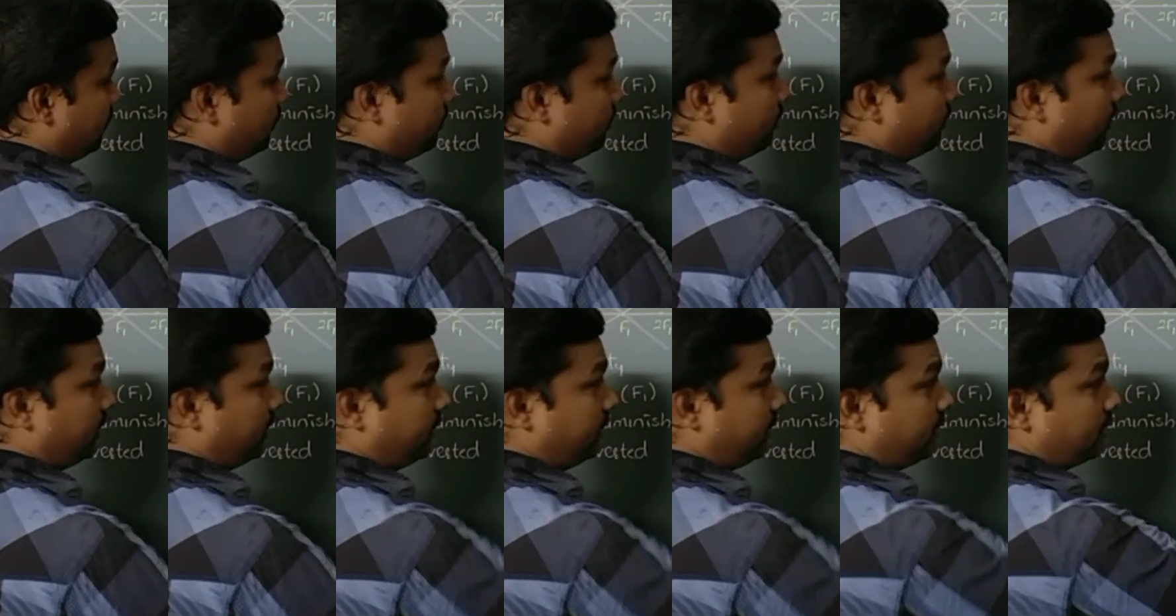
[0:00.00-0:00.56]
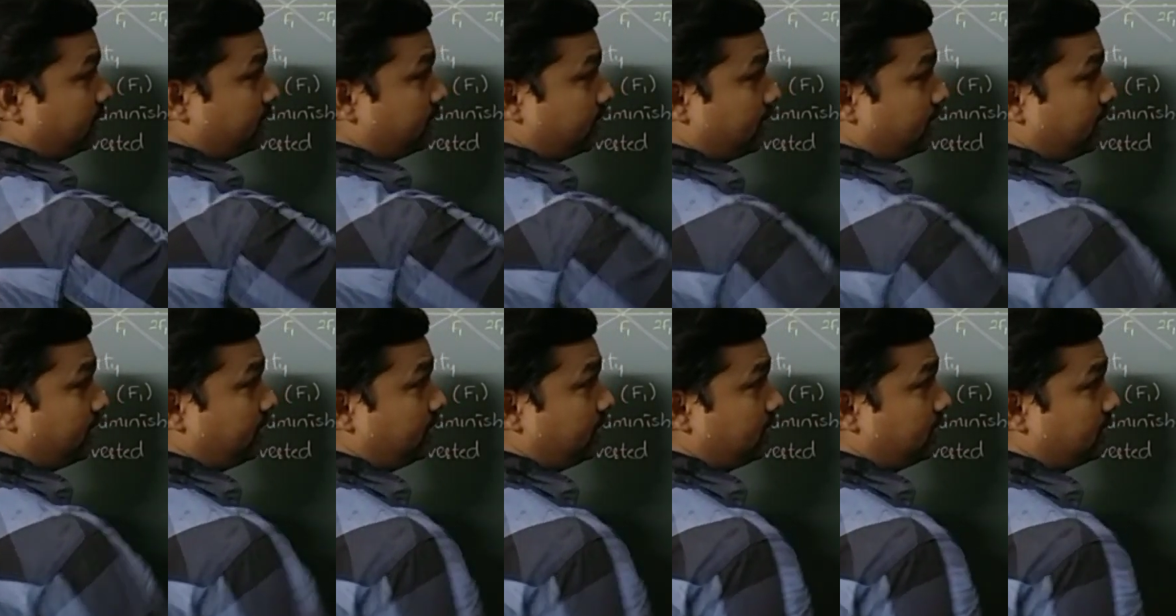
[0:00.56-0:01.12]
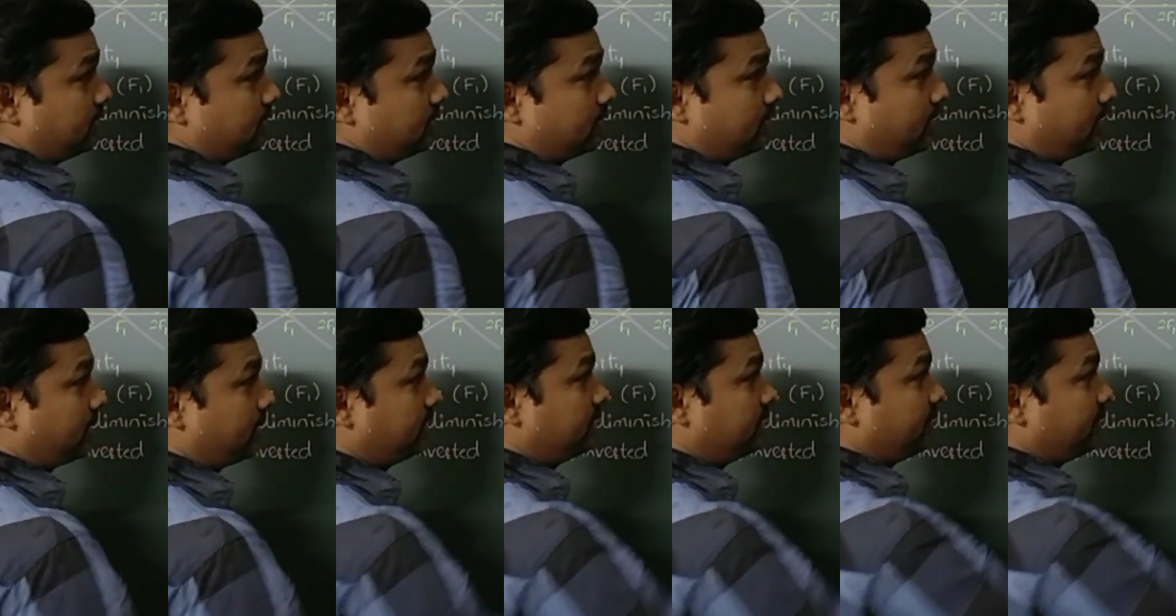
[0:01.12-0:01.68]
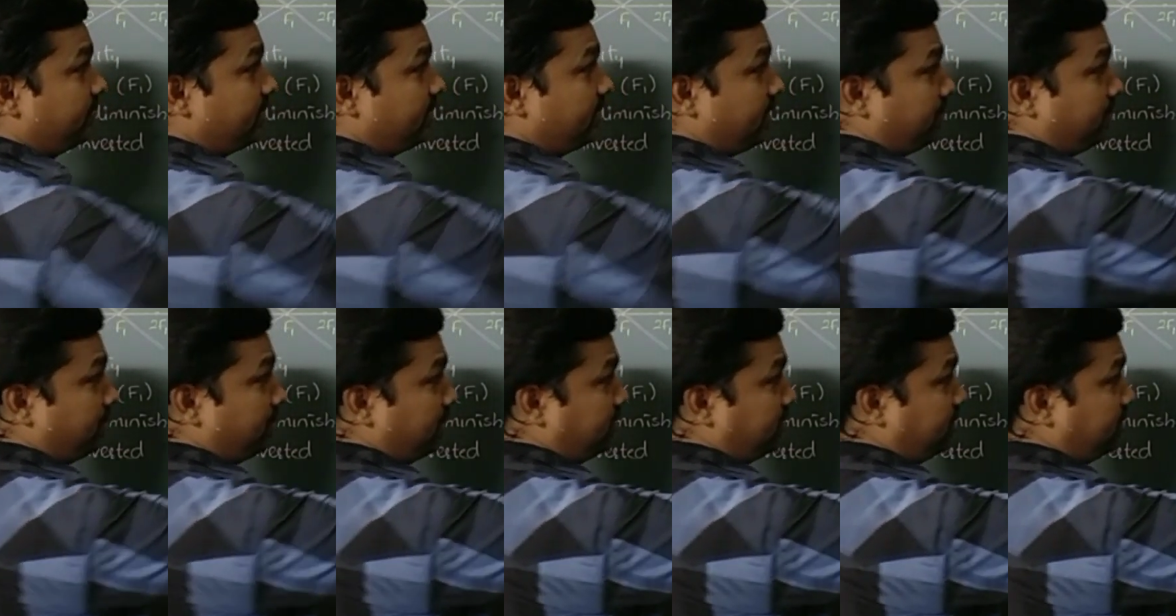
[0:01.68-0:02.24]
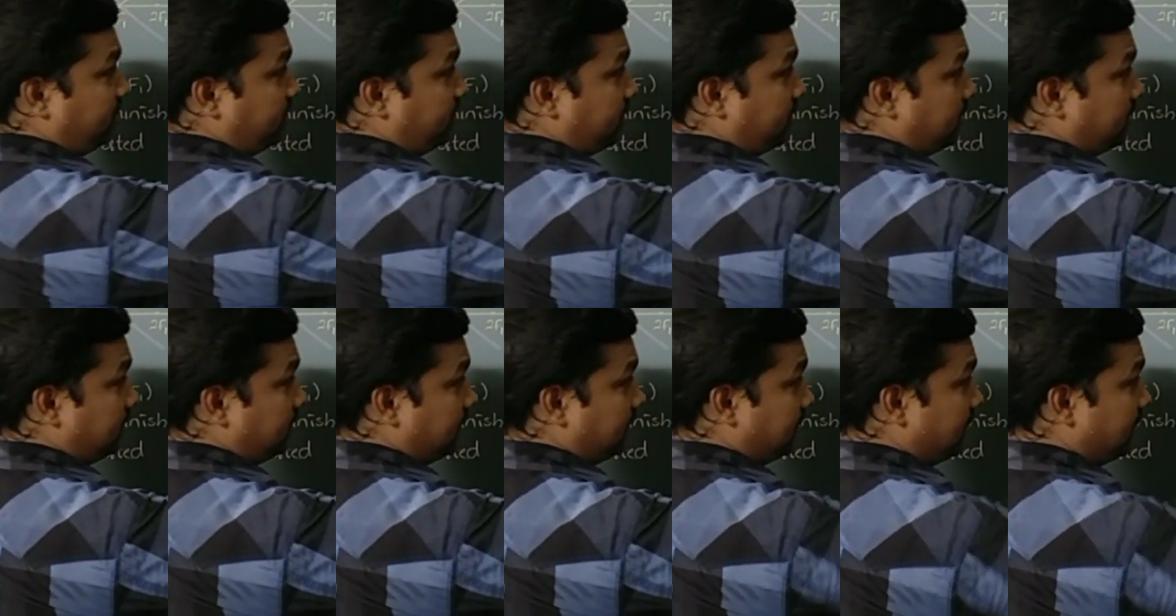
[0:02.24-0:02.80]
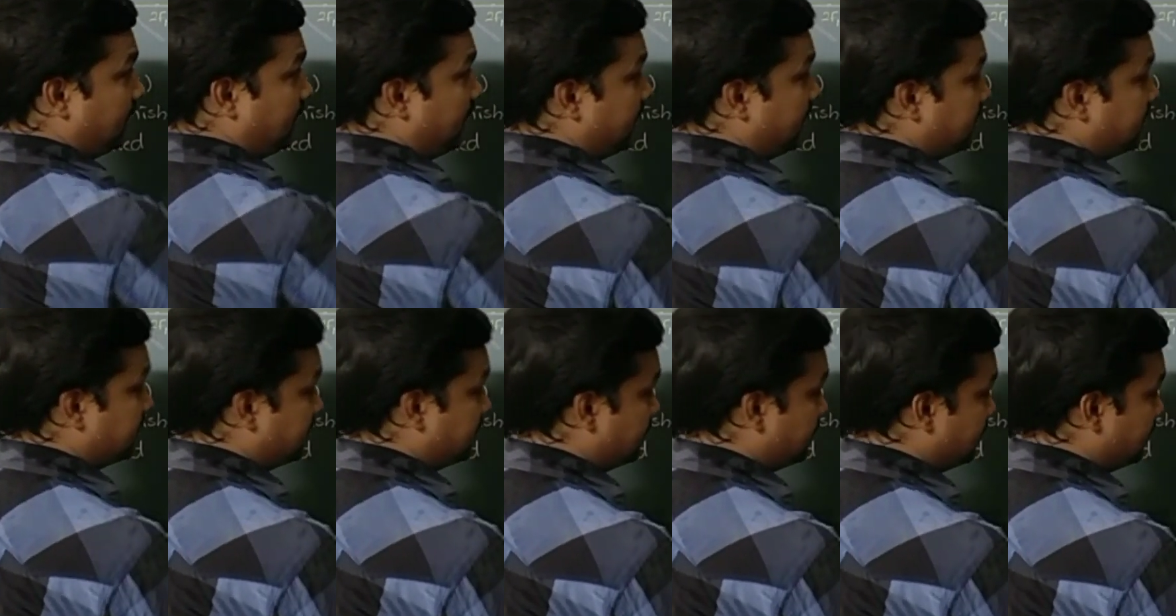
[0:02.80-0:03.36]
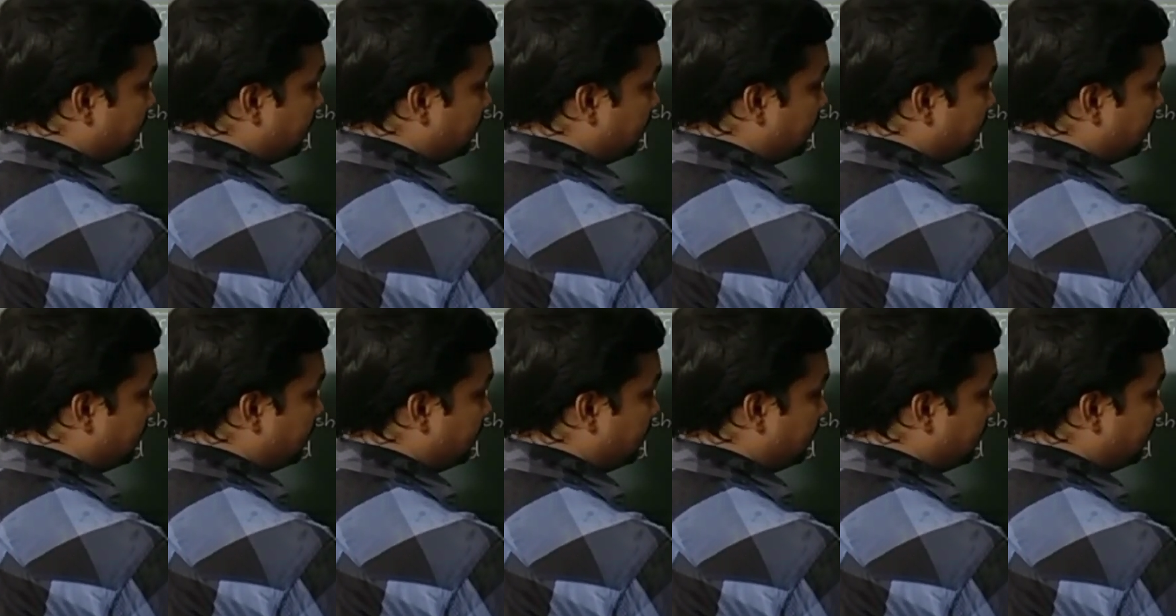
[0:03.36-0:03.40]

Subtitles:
What is the size? Size of the image is less.